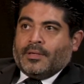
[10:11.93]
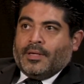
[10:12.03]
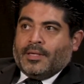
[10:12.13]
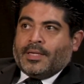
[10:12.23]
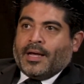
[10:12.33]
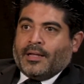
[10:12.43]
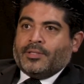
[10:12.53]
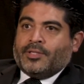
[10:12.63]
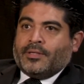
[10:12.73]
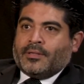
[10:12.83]

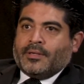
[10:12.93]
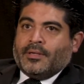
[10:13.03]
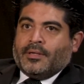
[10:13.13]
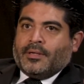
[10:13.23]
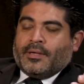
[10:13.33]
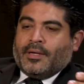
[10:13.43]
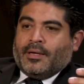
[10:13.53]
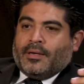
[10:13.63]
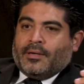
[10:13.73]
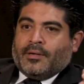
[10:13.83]
intelligent,
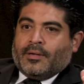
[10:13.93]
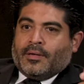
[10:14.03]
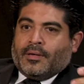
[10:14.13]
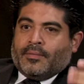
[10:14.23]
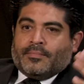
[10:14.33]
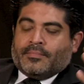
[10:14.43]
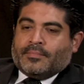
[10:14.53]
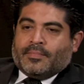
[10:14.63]
and